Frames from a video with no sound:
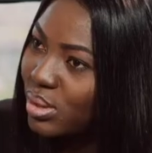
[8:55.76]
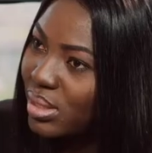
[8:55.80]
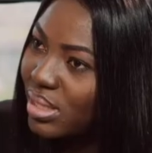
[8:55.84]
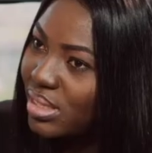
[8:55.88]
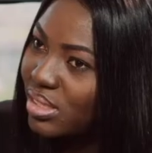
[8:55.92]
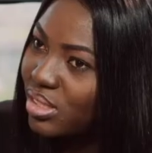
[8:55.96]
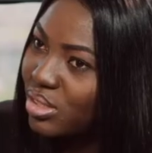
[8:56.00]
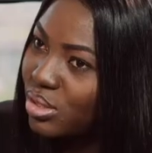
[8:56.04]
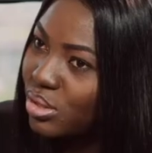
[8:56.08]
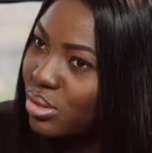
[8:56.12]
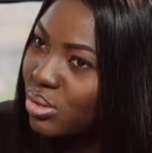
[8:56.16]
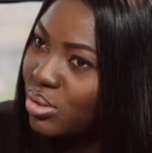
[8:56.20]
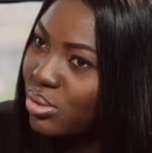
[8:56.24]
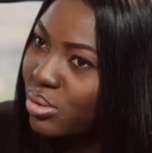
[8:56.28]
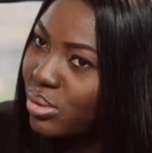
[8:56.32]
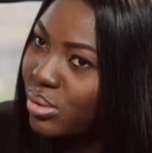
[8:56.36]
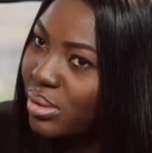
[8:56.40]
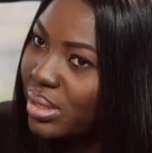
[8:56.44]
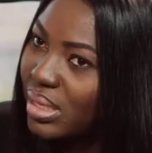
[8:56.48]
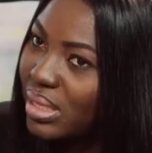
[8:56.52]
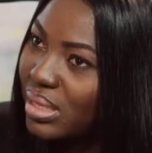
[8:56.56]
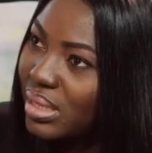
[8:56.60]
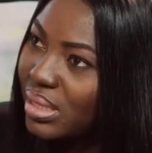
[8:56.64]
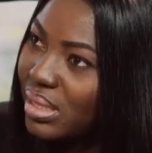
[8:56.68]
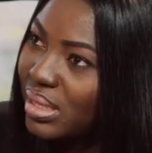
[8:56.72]
as you're
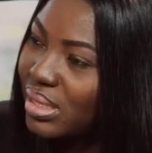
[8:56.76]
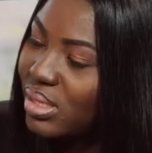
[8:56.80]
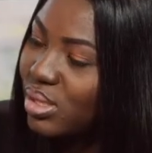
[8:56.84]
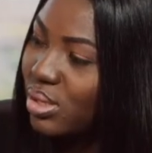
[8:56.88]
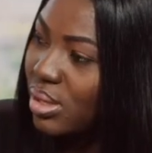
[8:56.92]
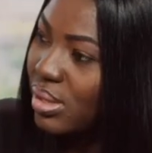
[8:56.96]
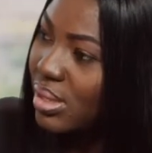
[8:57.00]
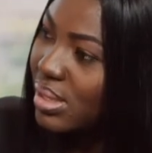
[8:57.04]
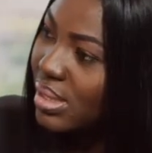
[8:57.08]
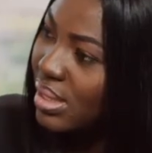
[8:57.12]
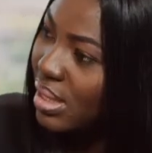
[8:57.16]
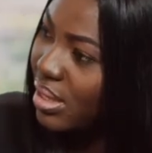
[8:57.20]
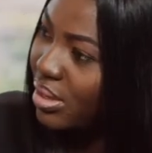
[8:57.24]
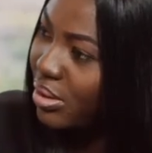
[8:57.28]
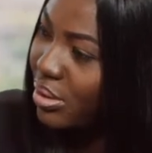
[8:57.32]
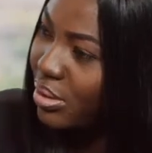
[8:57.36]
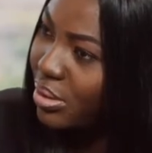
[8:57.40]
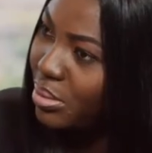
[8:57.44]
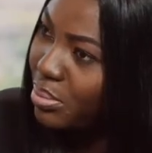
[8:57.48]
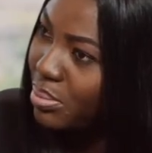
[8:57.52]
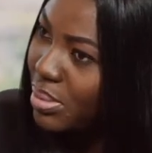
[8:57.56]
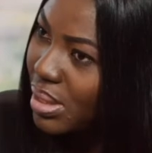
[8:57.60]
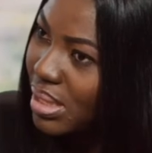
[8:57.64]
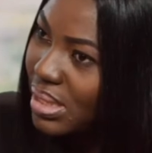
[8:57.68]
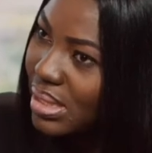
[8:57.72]
growing these auxiliary
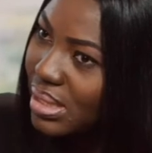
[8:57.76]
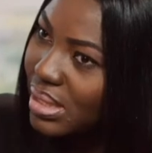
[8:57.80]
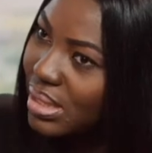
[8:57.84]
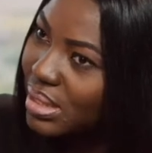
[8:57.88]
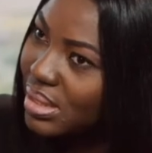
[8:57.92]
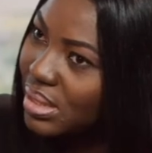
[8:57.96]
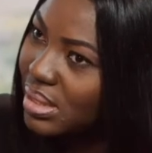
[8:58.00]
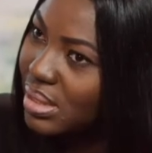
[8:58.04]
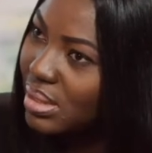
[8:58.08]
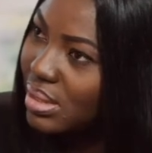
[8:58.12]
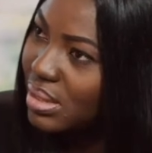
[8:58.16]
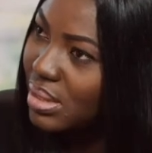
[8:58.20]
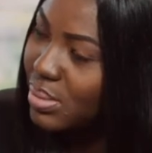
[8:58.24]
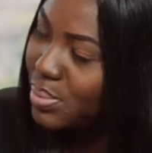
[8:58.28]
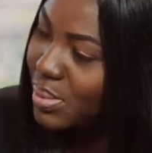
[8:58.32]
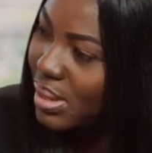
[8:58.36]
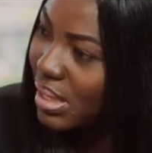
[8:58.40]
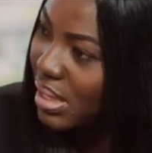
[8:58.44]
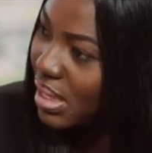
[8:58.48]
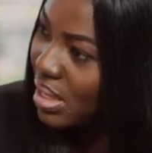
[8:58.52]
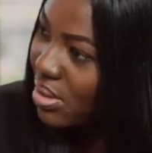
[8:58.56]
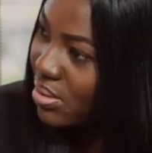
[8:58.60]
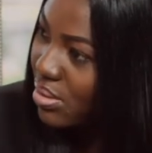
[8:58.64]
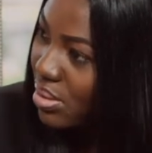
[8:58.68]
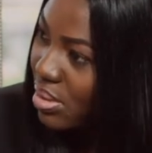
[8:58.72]
businesses by
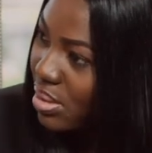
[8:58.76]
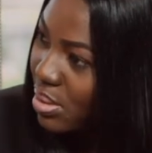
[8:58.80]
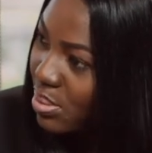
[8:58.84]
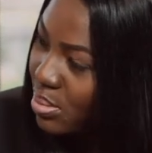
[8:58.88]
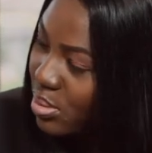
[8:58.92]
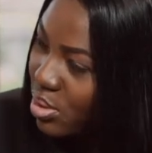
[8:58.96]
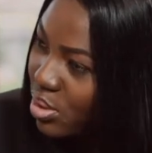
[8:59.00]
giving them